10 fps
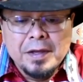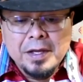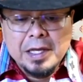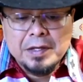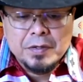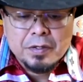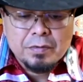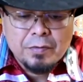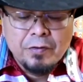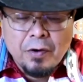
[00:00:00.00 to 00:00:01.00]

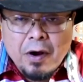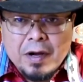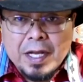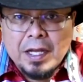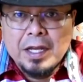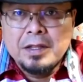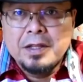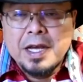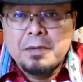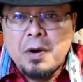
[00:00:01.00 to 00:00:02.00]
is drawing in
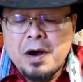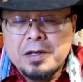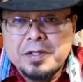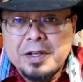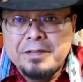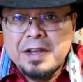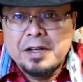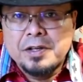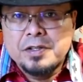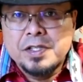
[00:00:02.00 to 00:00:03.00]
that positive
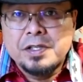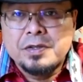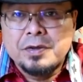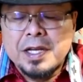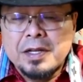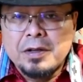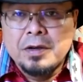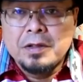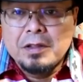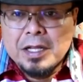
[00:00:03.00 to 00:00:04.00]
energy so that
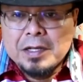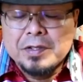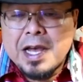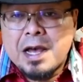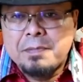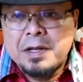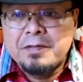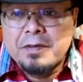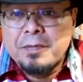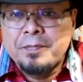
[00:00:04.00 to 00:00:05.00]
good things happen
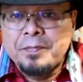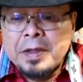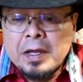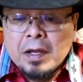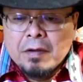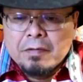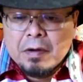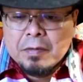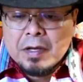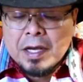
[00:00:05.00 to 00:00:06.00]
from
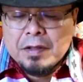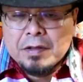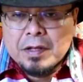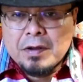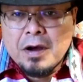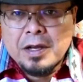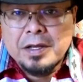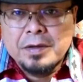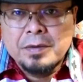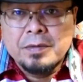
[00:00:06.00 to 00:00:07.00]
either the
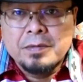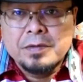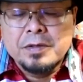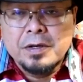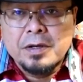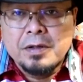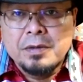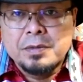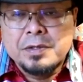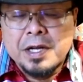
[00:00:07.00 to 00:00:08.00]
talking
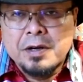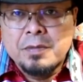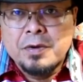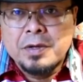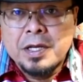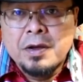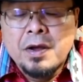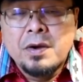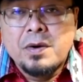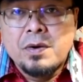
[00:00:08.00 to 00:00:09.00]
circle ceremony
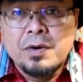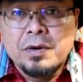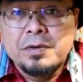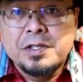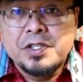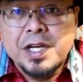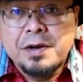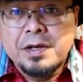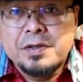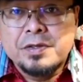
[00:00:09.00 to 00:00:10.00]
or the
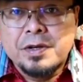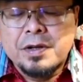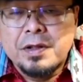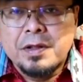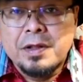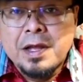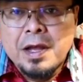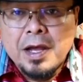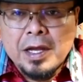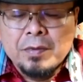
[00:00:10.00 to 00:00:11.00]
sharing circle.
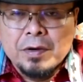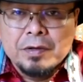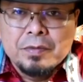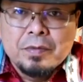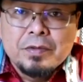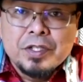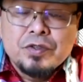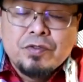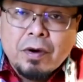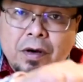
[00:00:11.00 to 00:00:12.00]
And we're
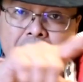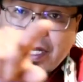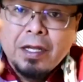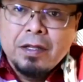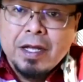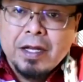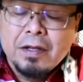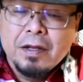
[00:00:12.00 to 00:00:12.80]
just drawing in that